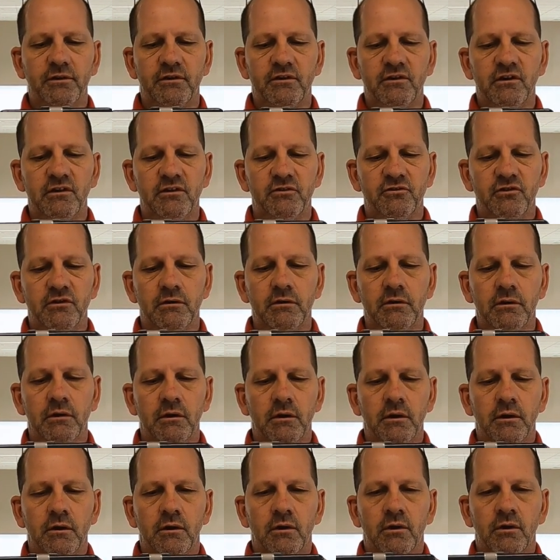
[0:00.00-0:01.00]
edition.
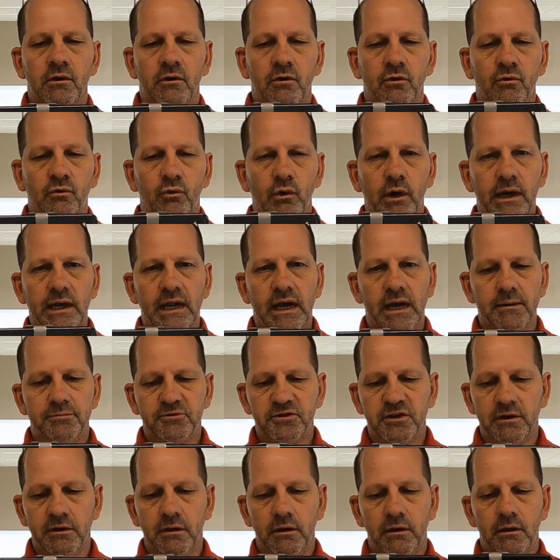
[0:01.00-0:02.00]
Great
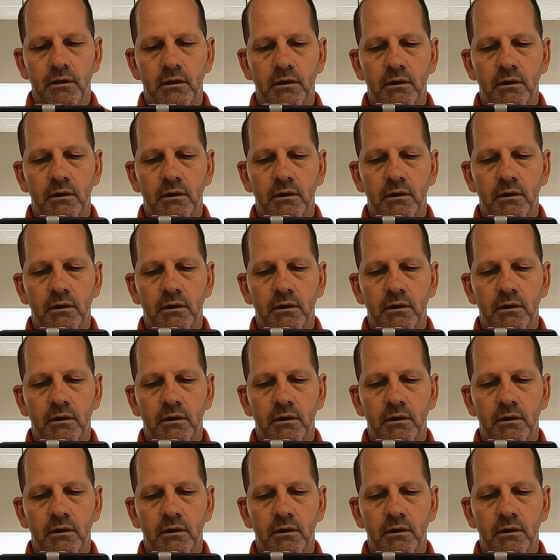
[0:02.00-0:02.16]
option.